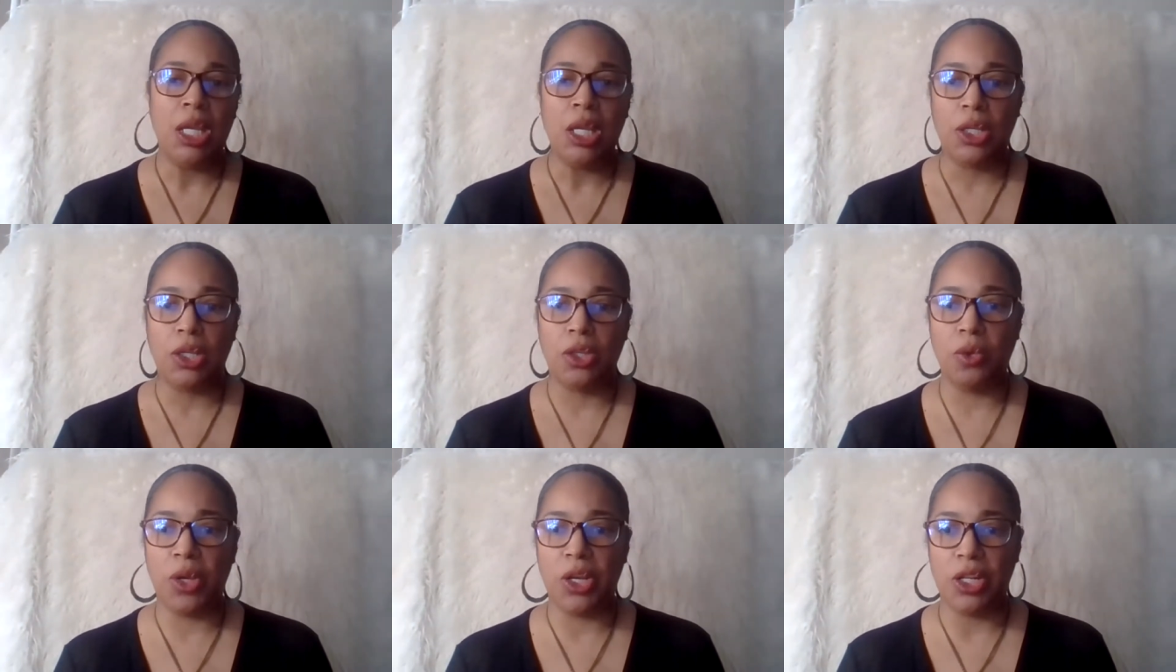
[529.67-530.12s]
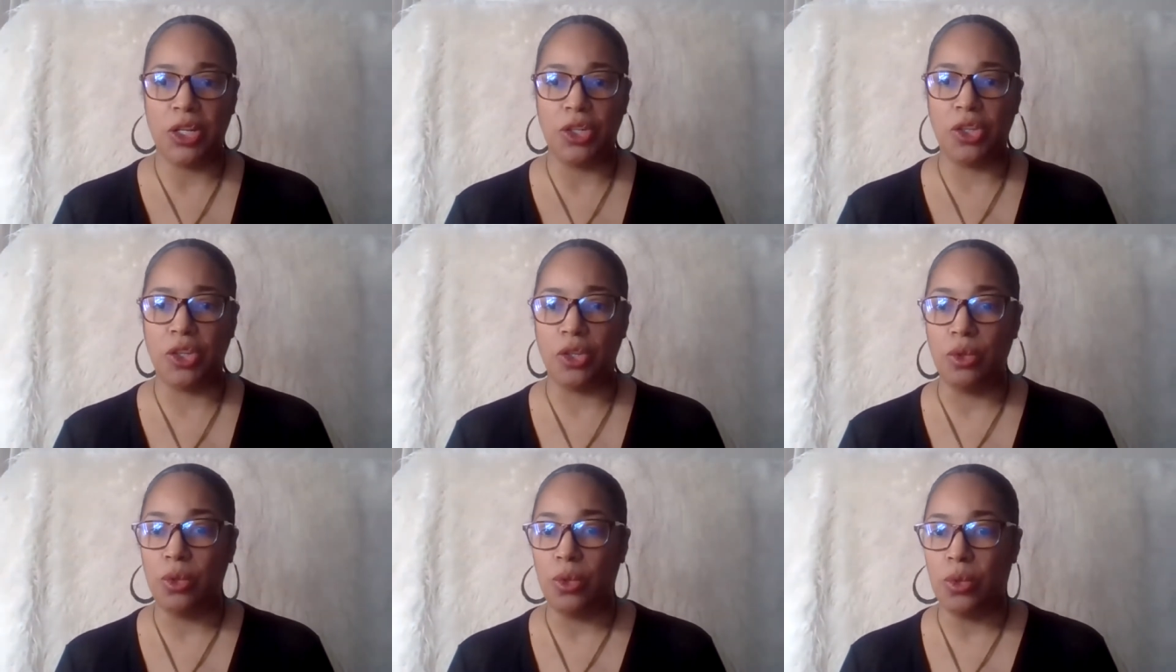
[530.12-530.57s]
You could
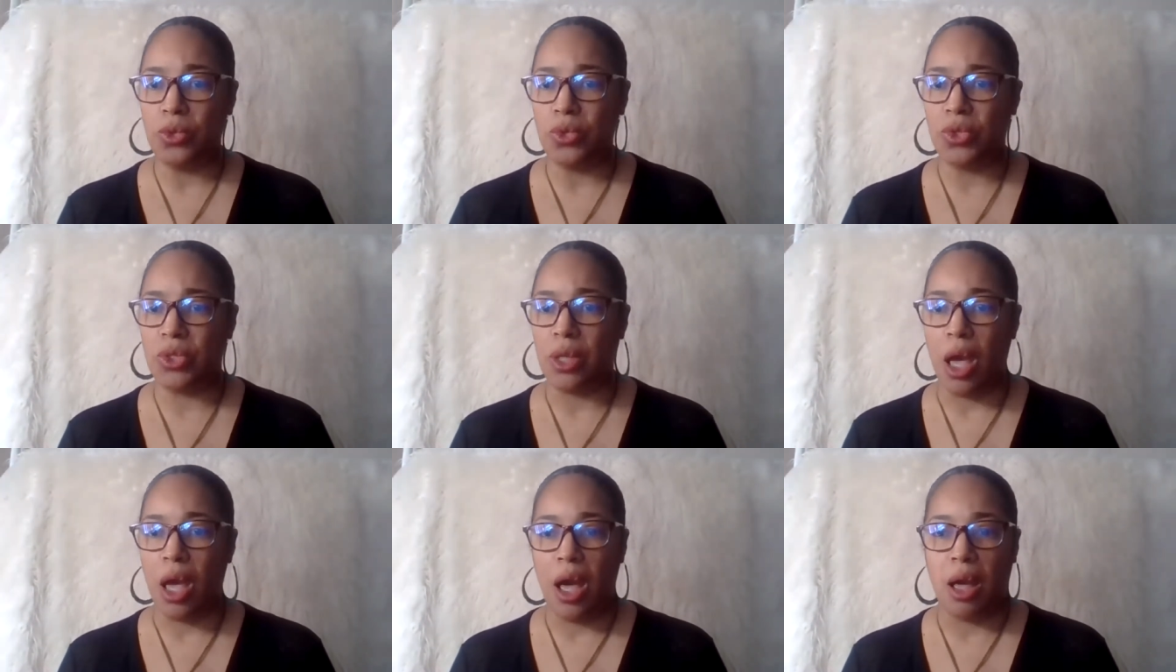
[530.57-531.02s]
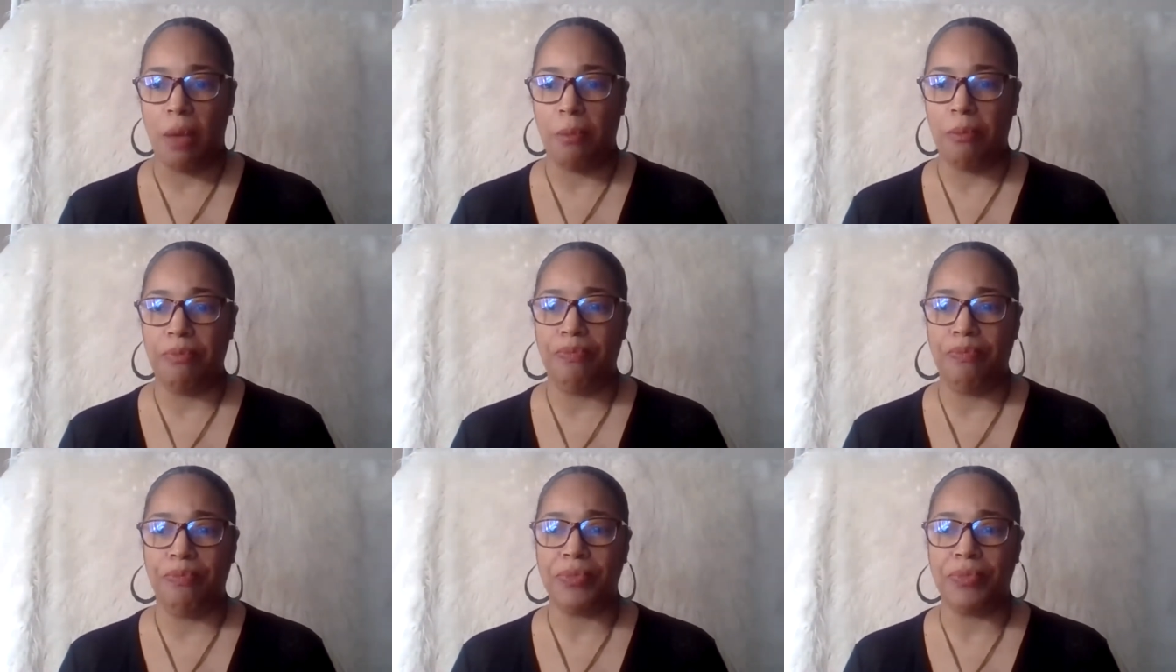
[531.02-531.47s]
use
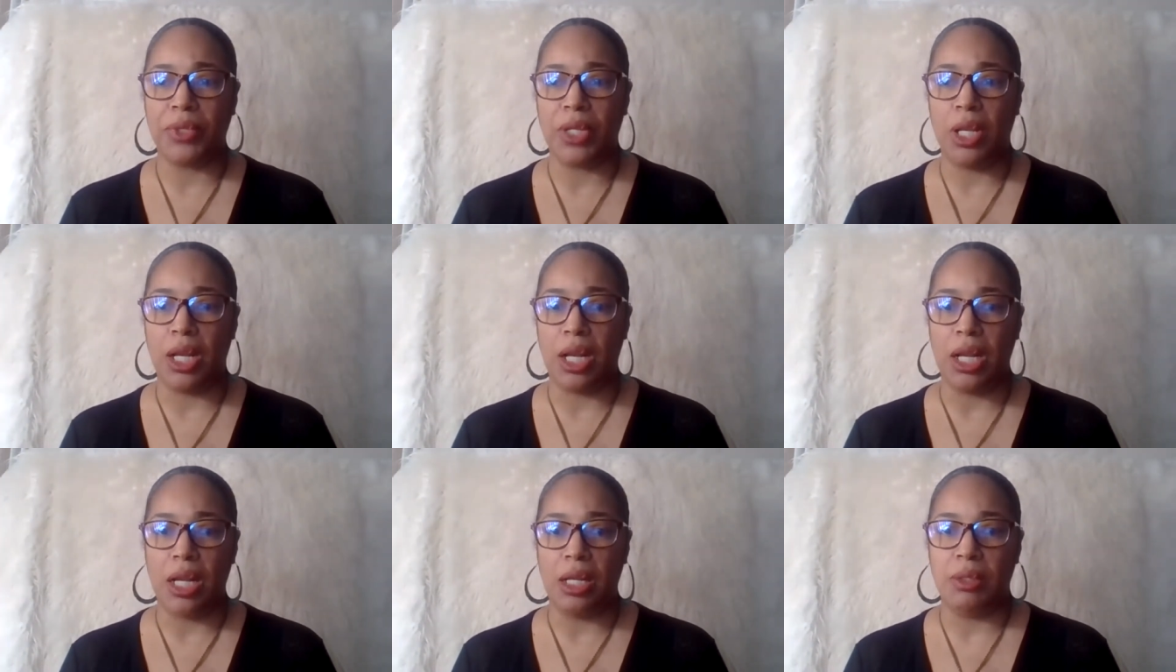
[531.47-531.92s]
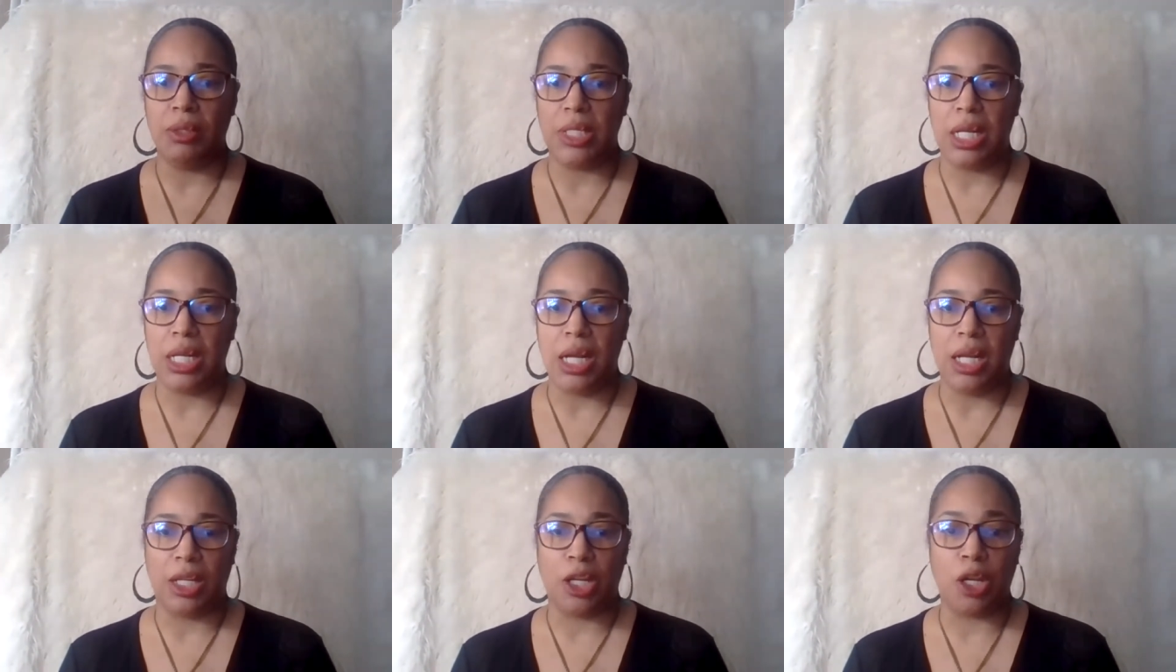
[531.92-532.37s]

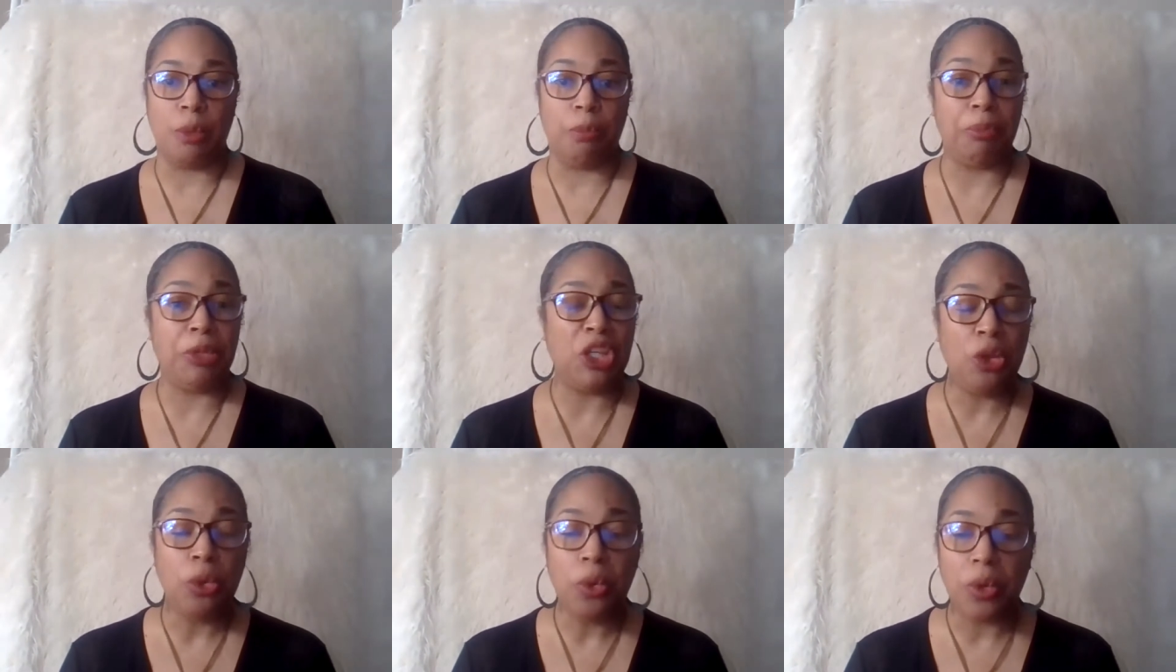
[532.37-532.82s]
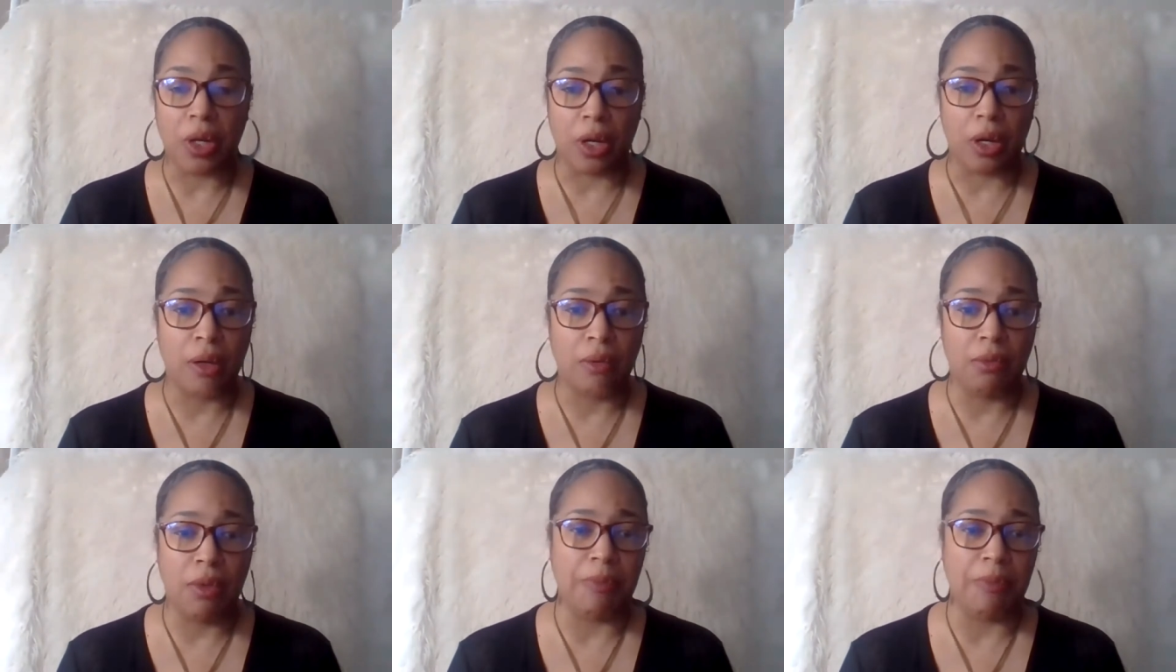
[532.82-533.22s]
a computer.